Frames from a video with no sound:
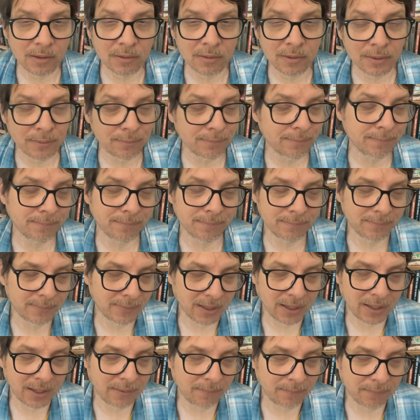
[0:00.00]
And
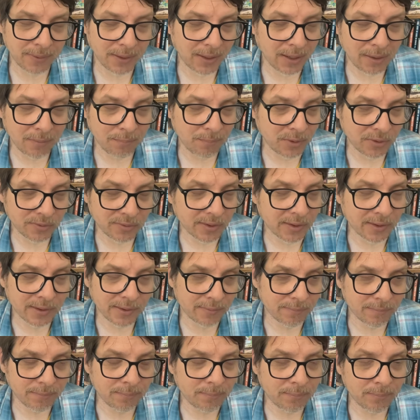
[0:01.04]
I'm just going
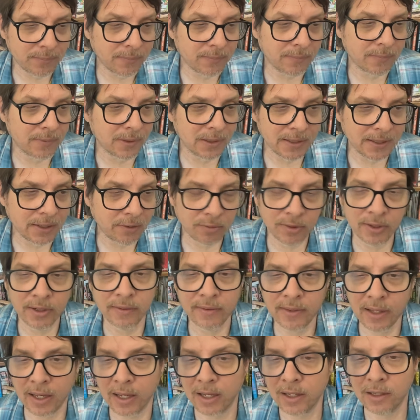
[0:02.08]
to leave it at
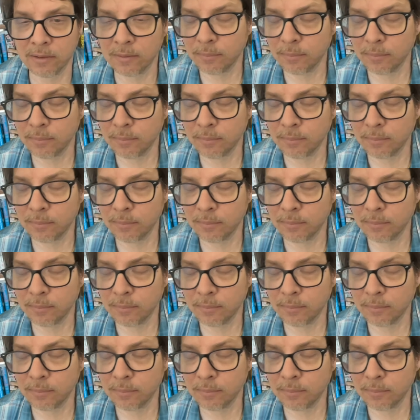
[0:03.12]
that.